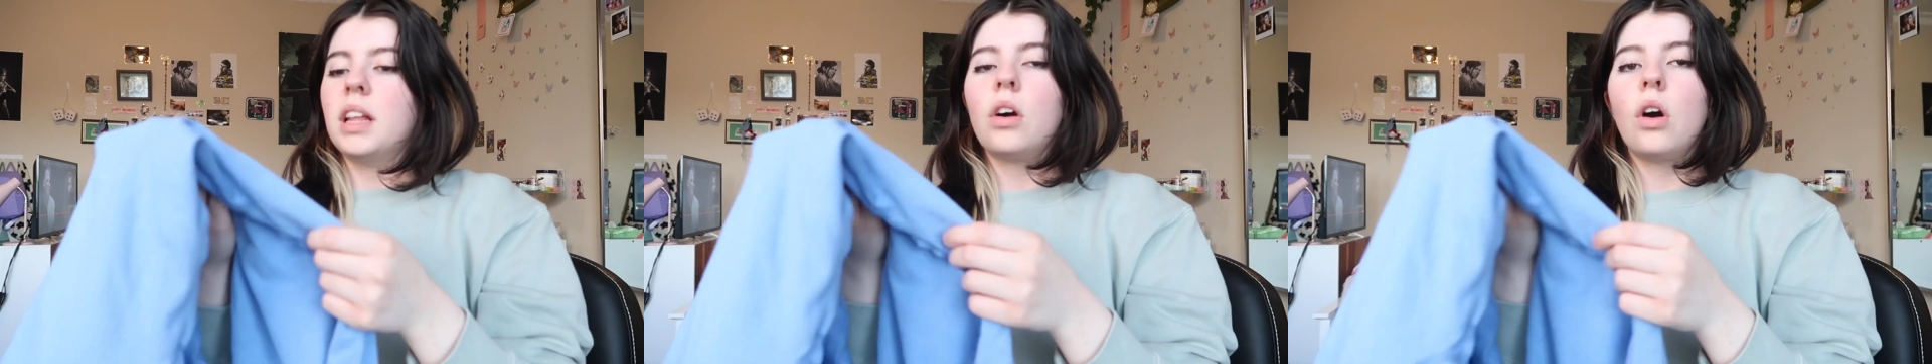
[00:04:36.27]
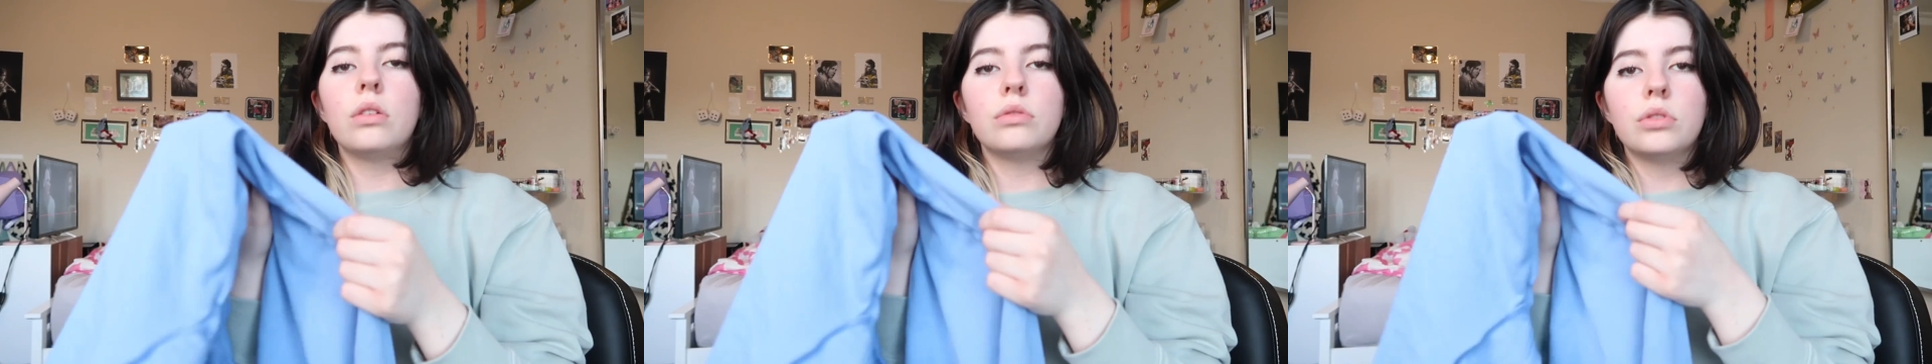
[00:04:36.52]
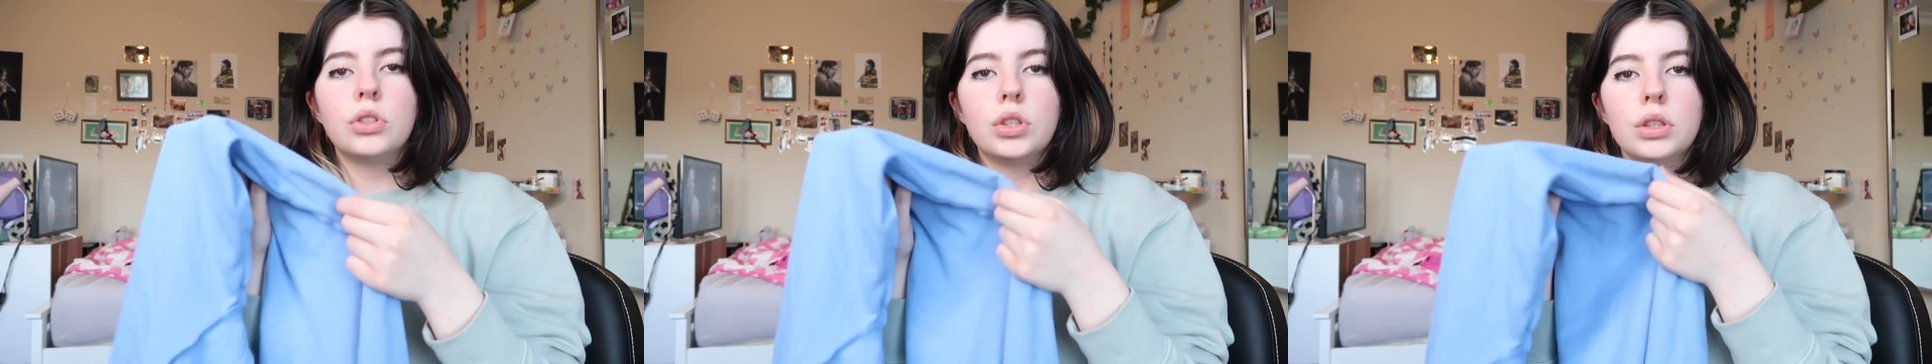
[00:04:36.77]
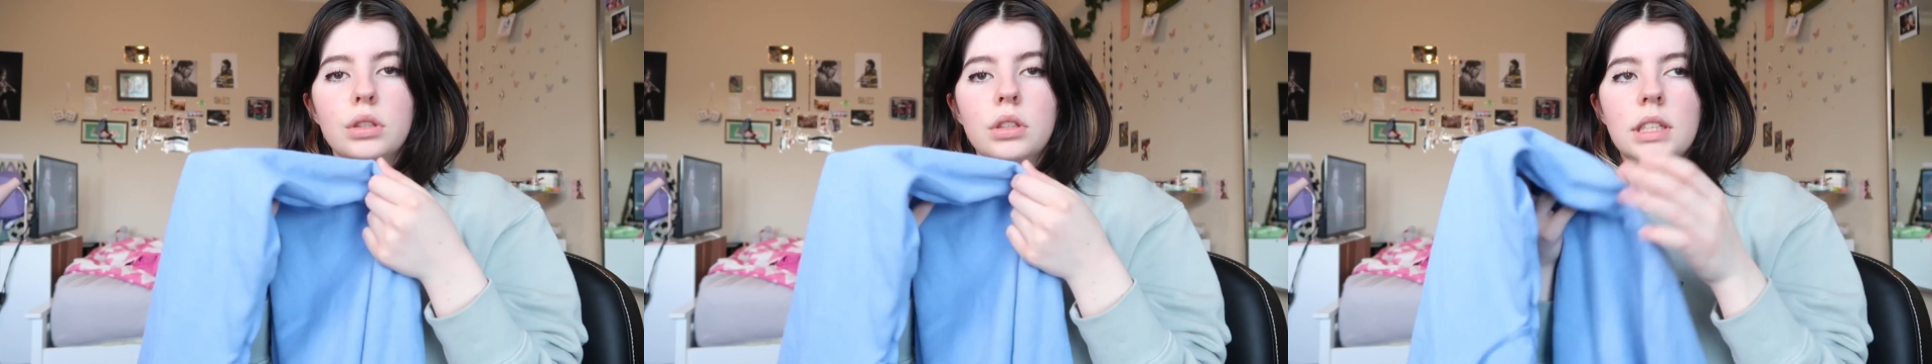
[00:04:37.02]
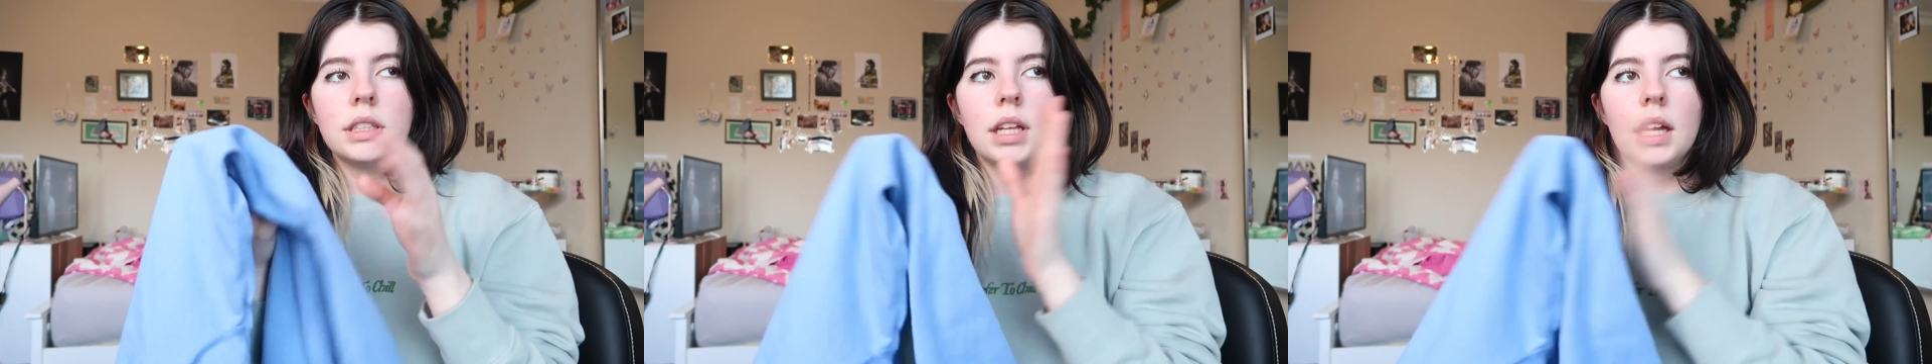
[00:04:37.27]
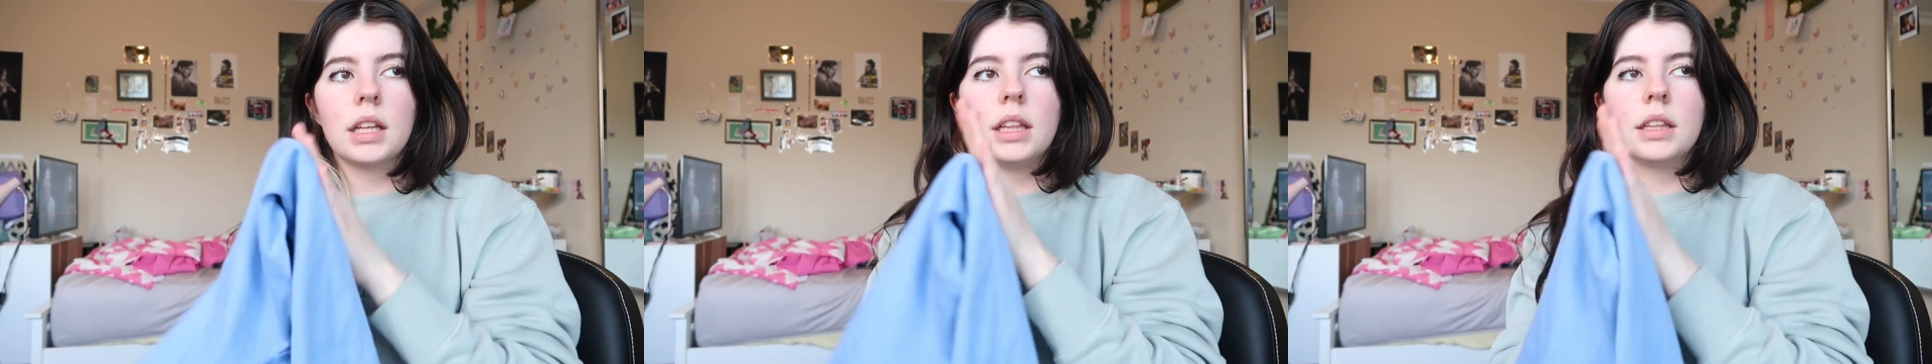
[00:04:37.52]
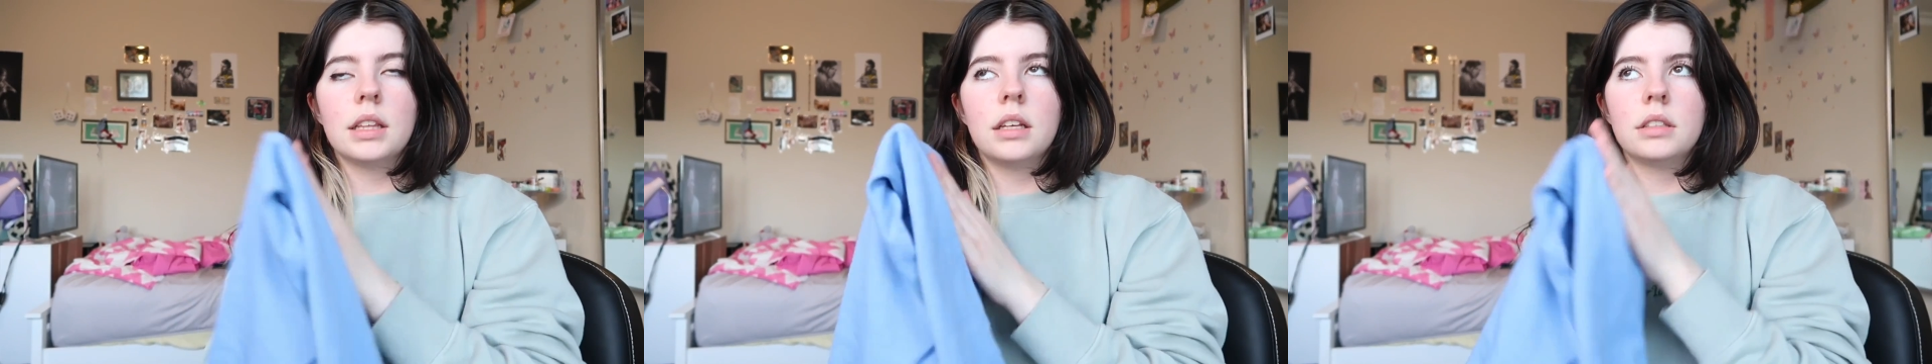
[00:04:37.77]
the cotton too, it's like the